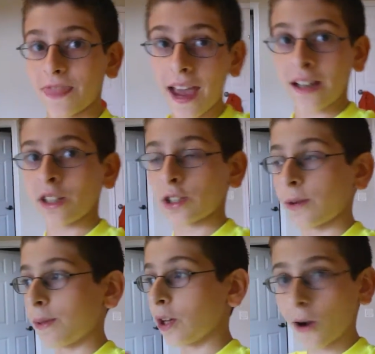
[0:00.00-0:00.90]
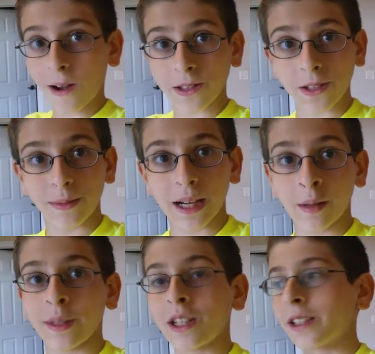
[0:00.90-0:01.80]
that should be awesome
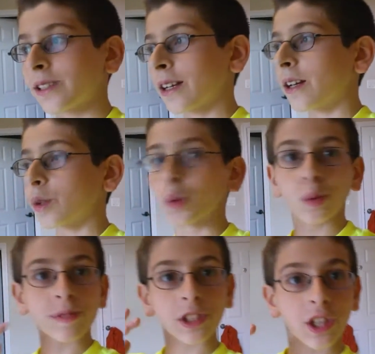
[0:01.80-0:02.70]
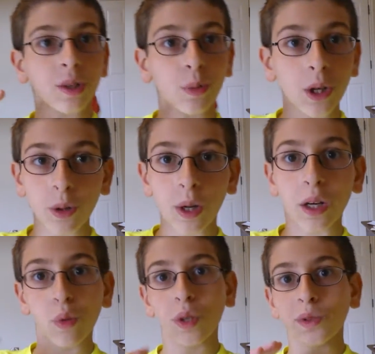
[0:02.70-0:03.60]
now because the Rubik's Card one oh
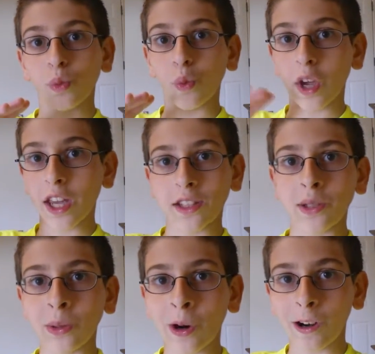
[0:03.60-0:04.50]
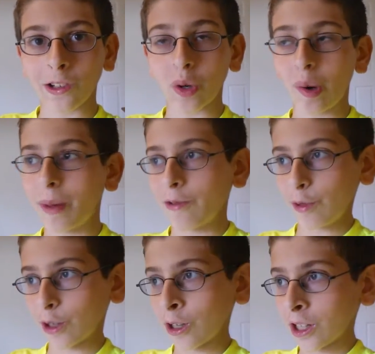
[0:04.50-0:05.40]
one was way too hard to
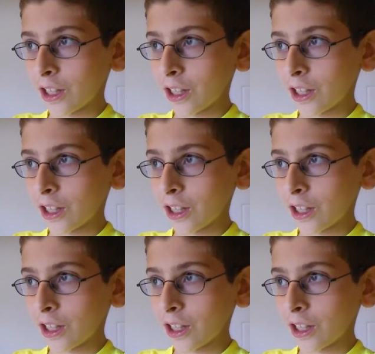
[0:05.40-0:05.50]
remember,